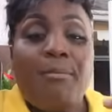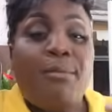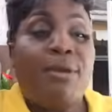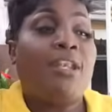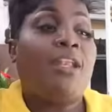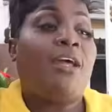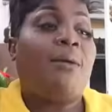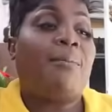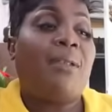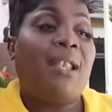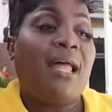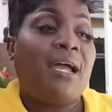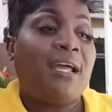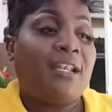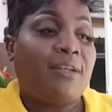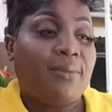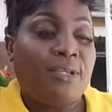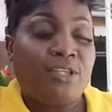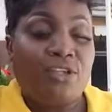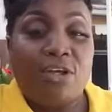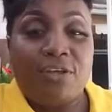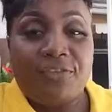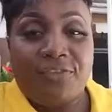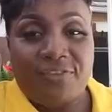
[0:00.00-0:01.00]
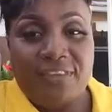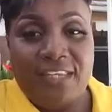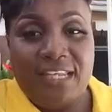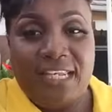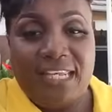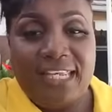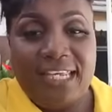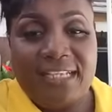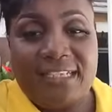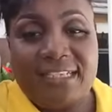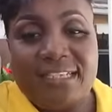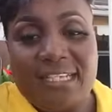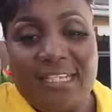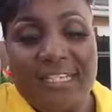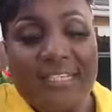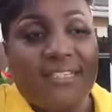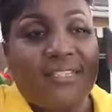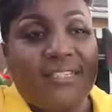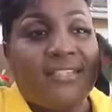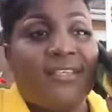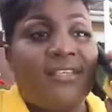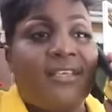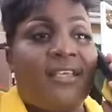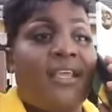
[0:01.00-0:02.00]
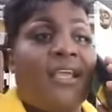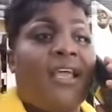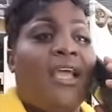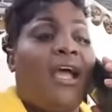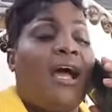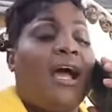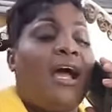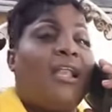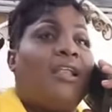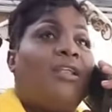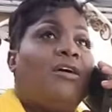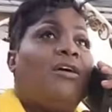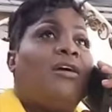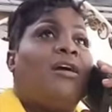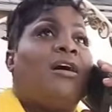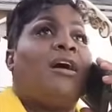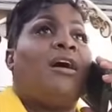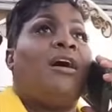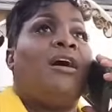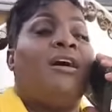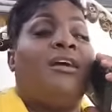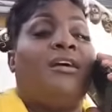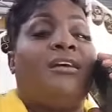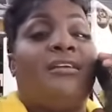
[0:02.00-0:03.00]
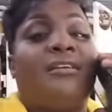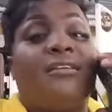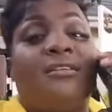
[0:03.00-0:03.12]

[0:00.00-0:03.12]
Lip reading: Me not block, me just delete it. Hello?